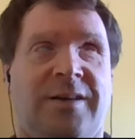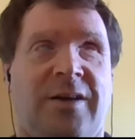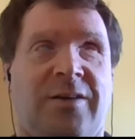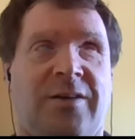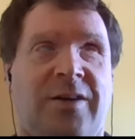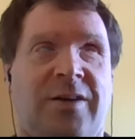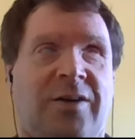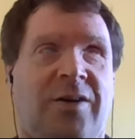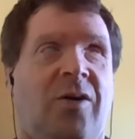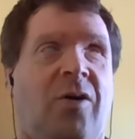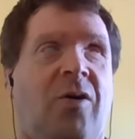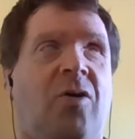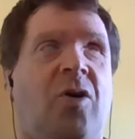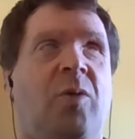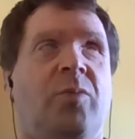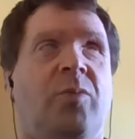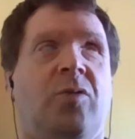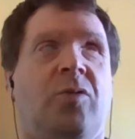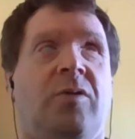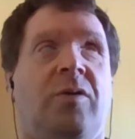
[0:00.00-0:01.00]
Sounds like a
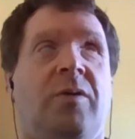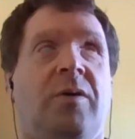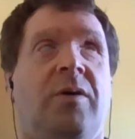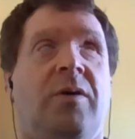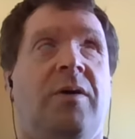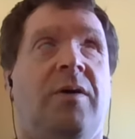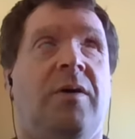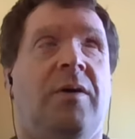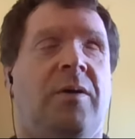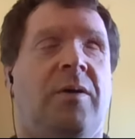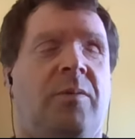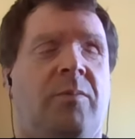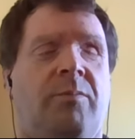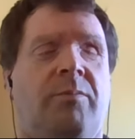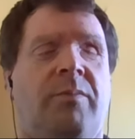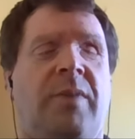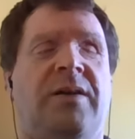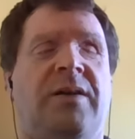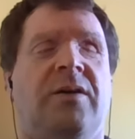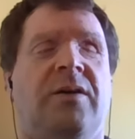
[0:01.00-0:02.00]
horrible
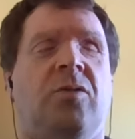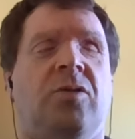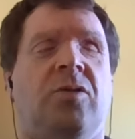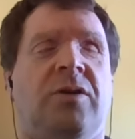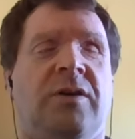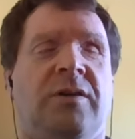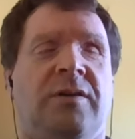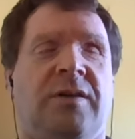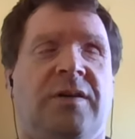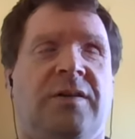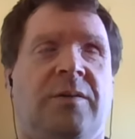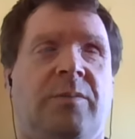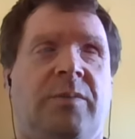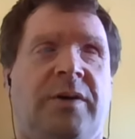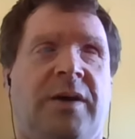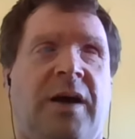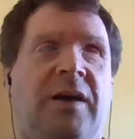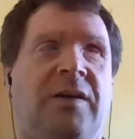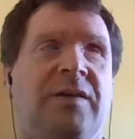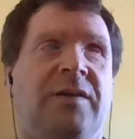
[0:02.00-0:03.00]
medical condition,
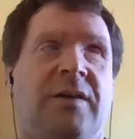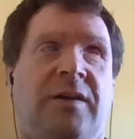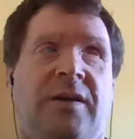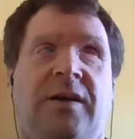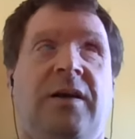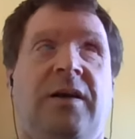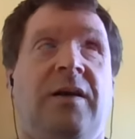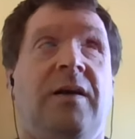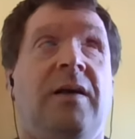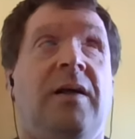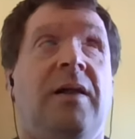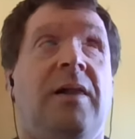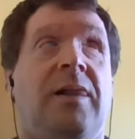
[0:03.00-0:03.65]
but actually,